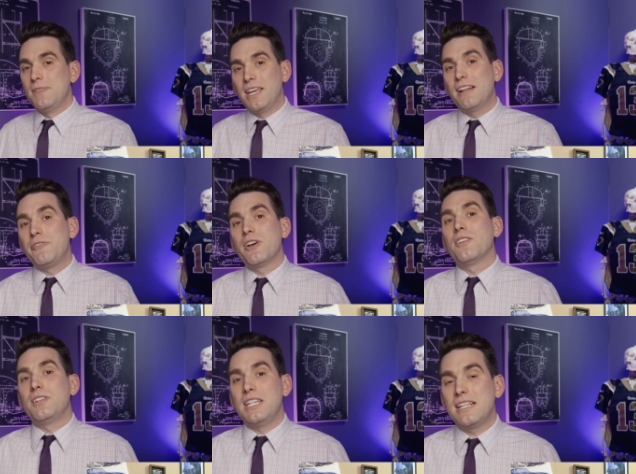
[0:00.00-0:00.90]
The
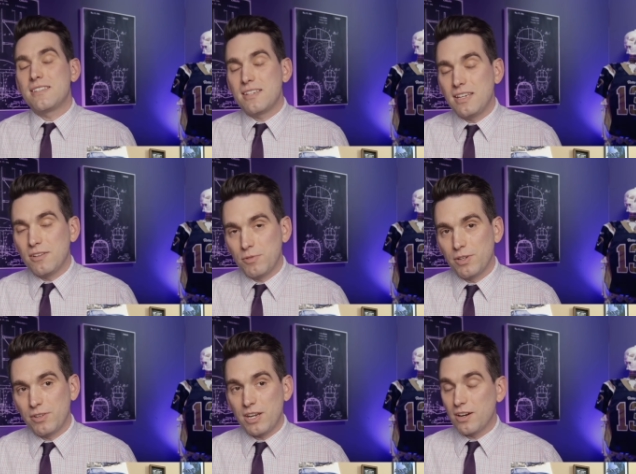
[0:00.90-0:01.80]
NFL needs to get
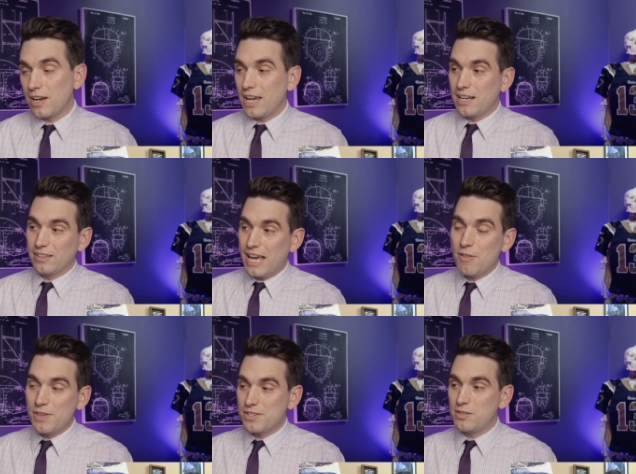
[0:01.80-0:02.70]
real here and
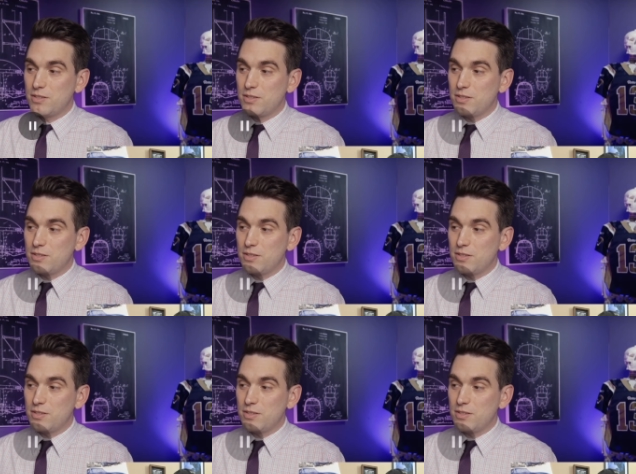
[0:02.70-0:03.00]
allow this to...